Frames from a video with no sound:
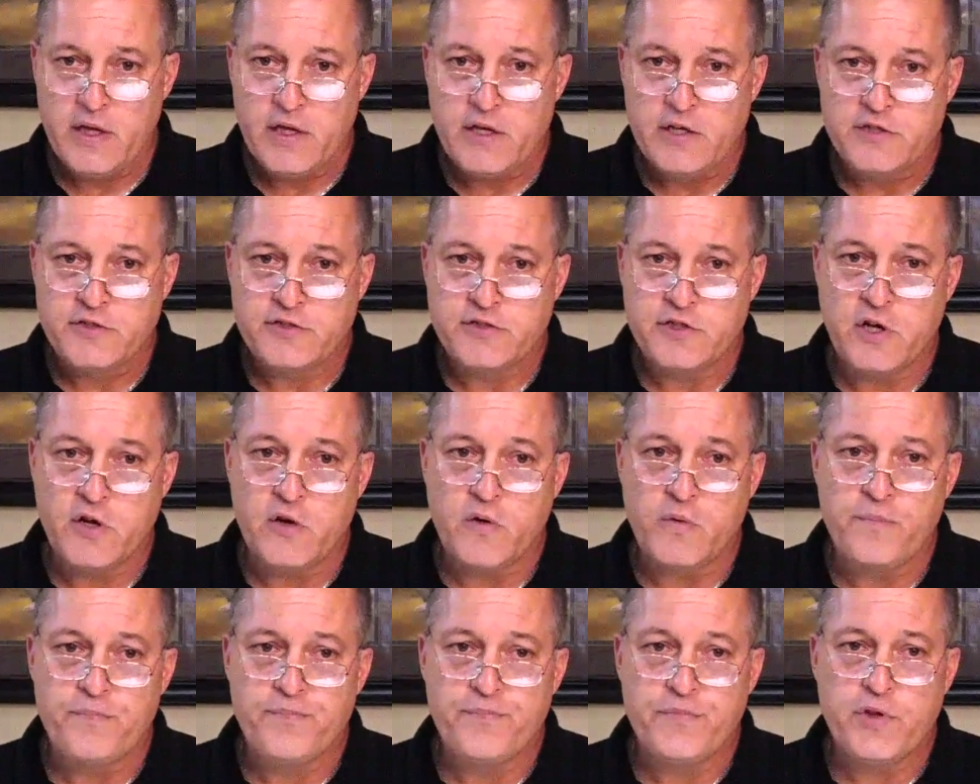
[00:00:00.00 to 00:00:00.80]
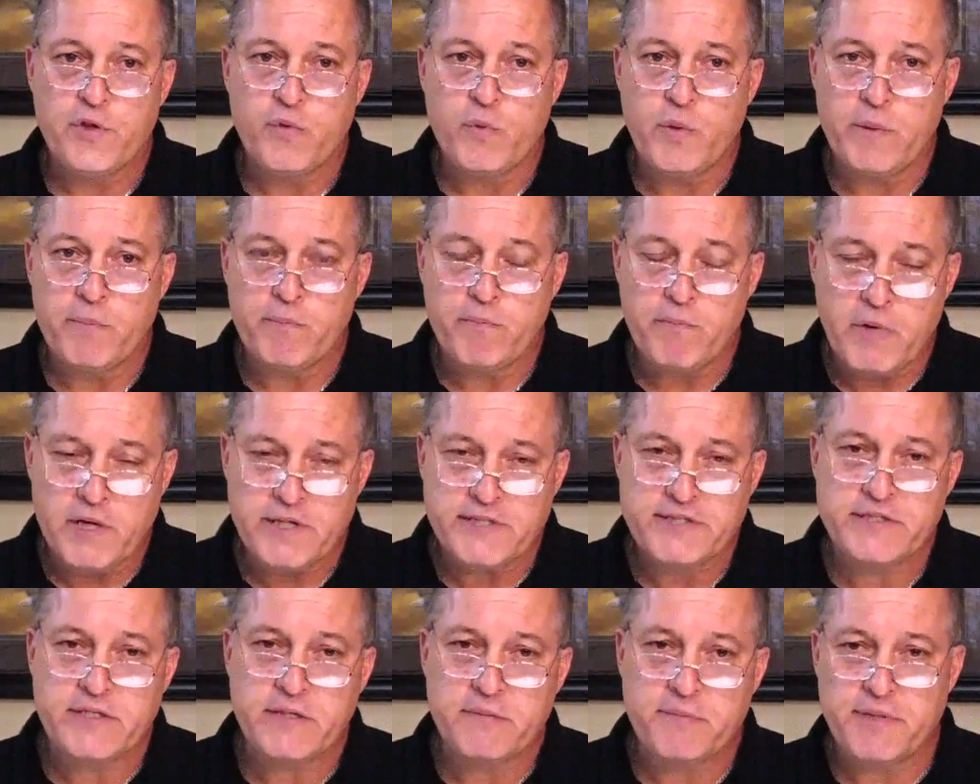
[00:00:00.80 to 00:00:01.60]
So we
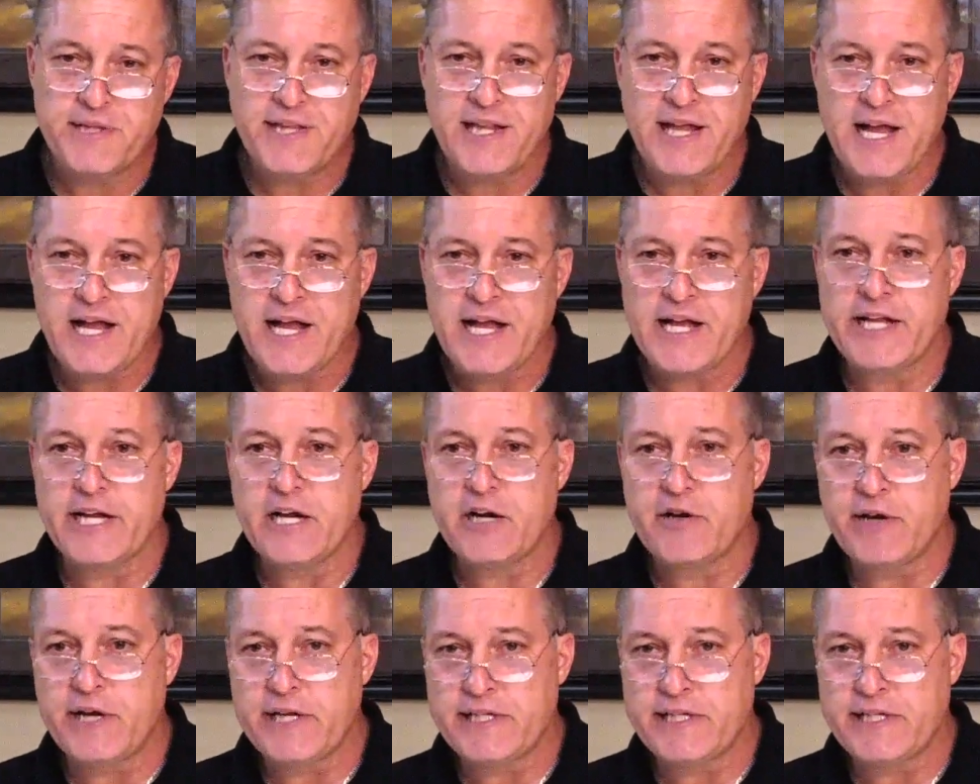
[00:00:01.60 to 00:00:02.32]
must apply our